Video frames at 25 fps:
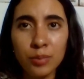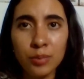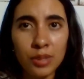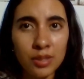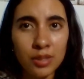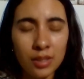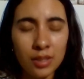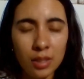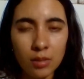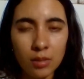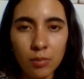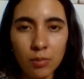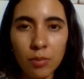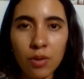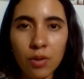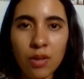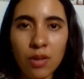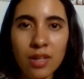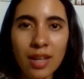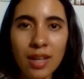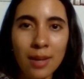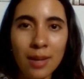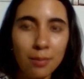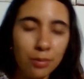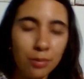It's a small
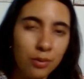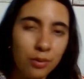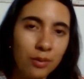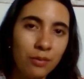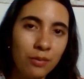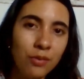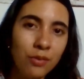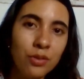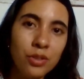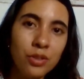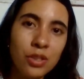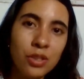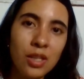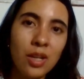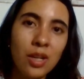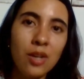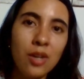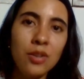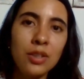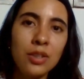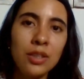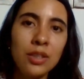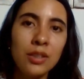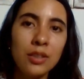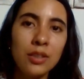and beautiful
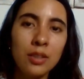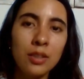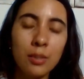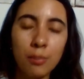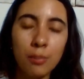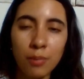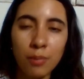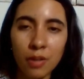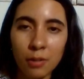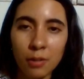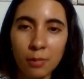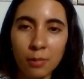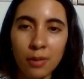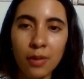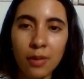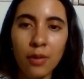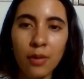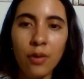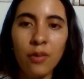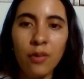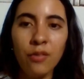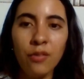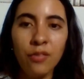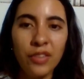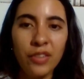town in the department
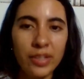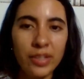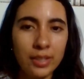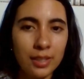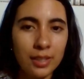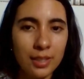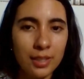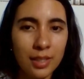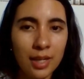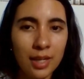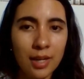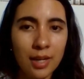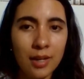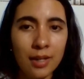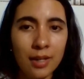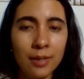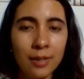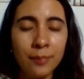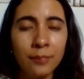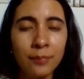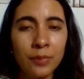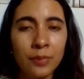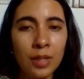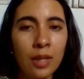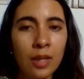of
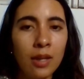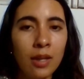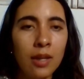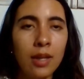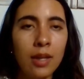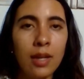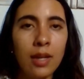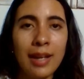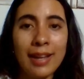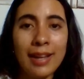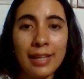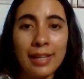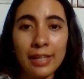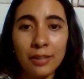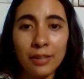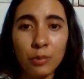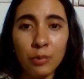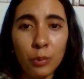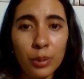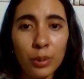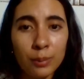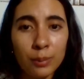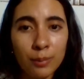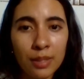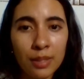Casanare. I live
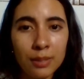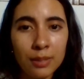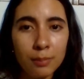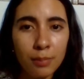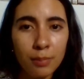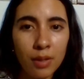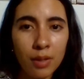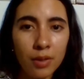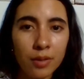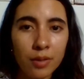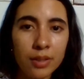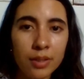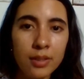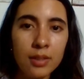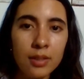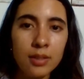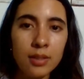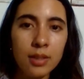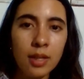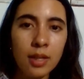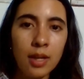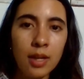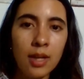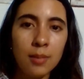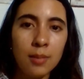with my
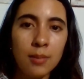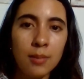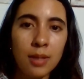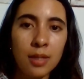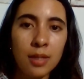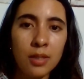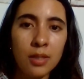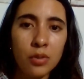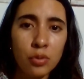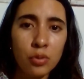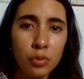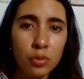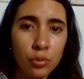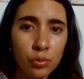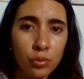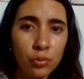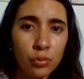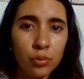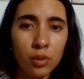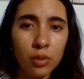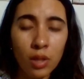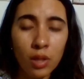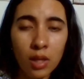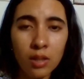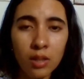parents and my two
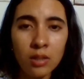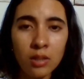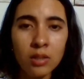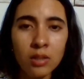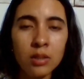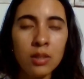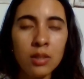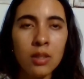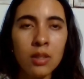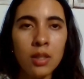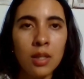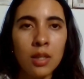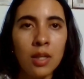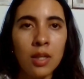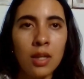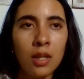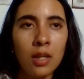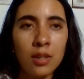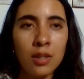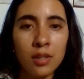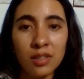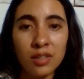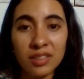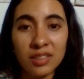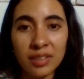dogs.
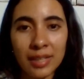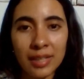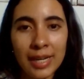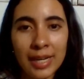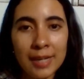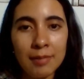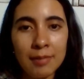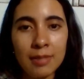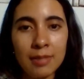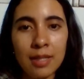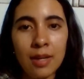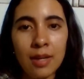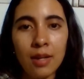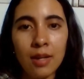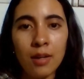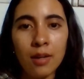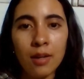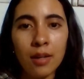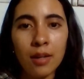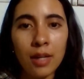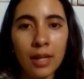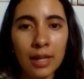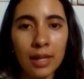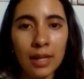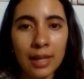Their names
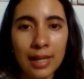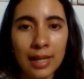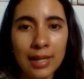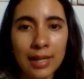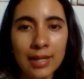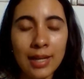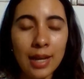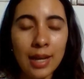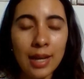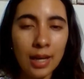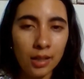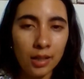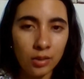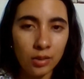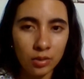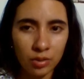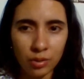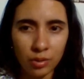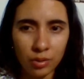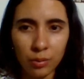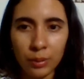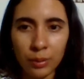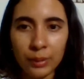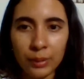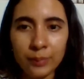are Alana and
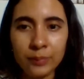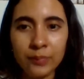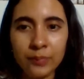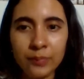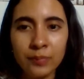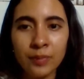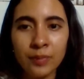Toby.